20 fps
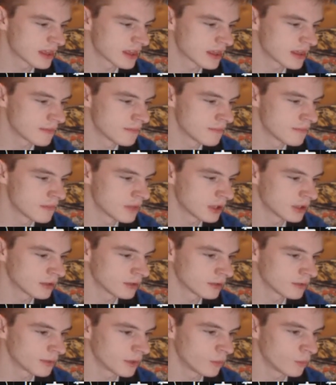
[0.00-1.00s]

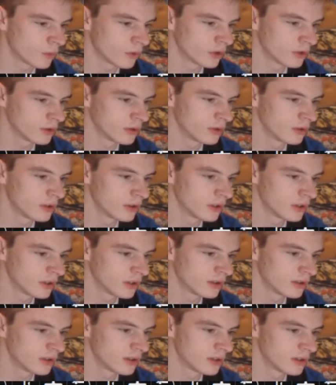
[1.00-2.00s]
Muller, but one.
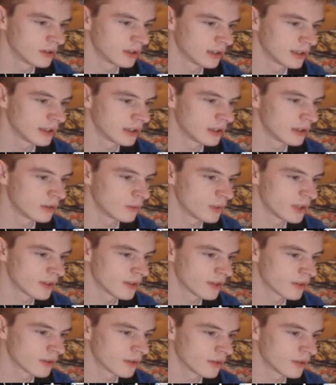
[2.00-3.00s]
Like a little
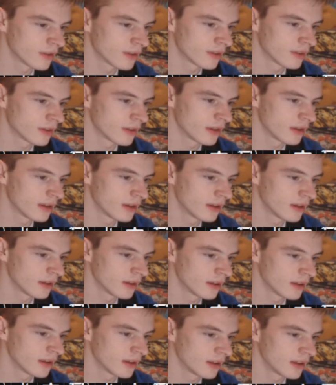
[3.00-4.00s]
whiskers.
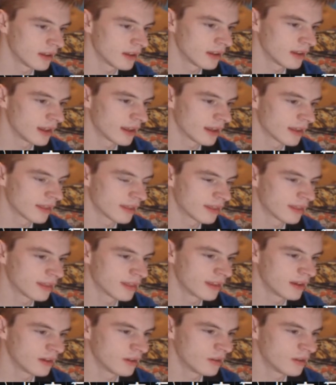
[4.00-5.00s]
Like
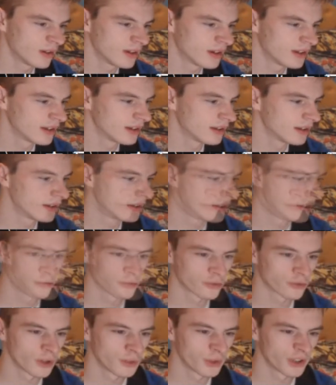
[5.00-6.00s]
so.
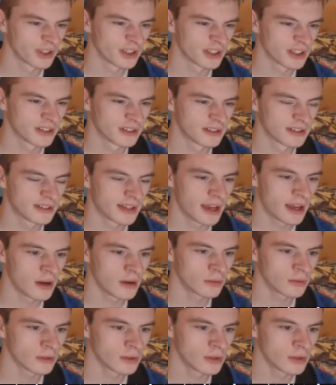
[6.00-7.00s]
Try and bring this down.